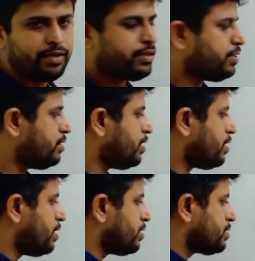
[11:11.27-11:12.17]
the
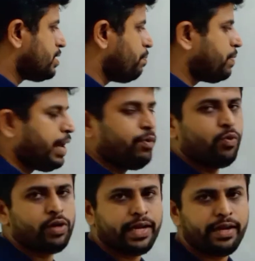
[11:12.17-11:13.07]
supply
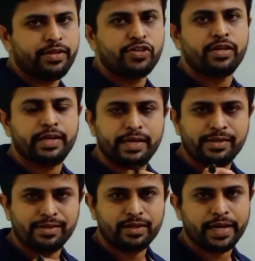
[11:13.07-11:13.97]
voltage is
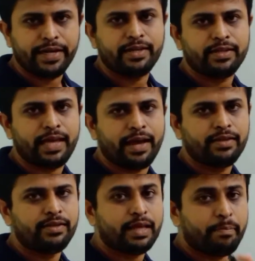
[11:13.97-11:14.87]
greater than
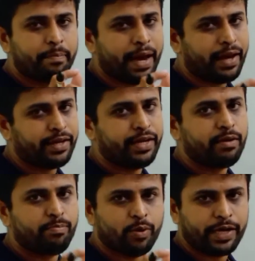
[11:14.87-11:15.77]
the barrier
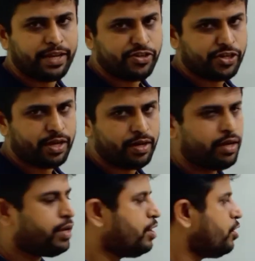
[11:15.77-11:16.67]
potential
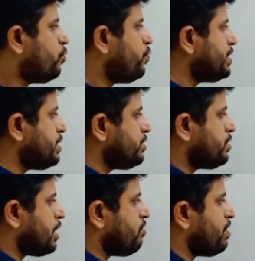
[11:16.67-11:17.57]
which is
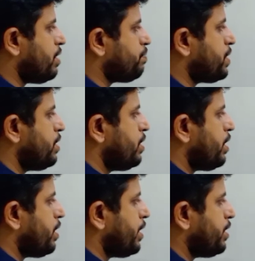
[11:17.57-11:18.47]
developed
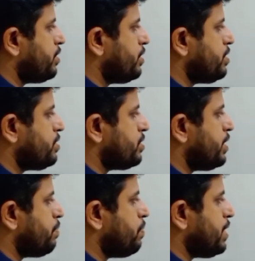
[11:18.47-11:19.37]
in this
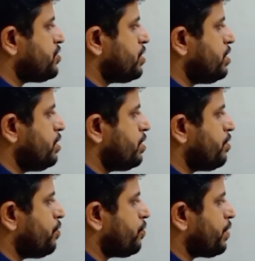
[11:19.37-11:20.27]
depletion
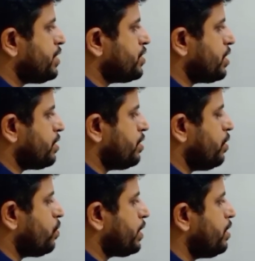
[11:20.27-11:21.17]
region.
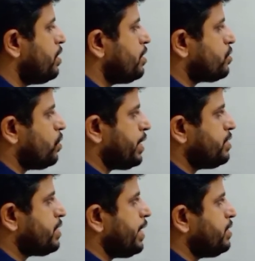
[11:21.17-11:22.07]
Okay, so
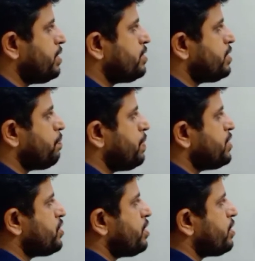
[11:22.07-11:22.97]
inside this
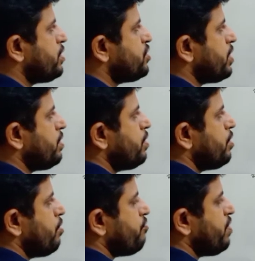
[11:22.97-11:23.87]
depletion region
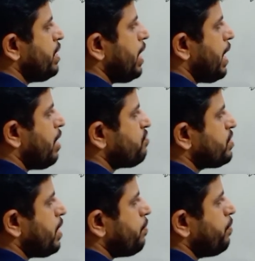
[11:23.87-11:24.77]
we have
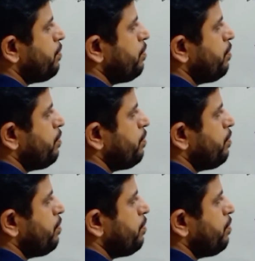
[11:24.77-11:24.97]
some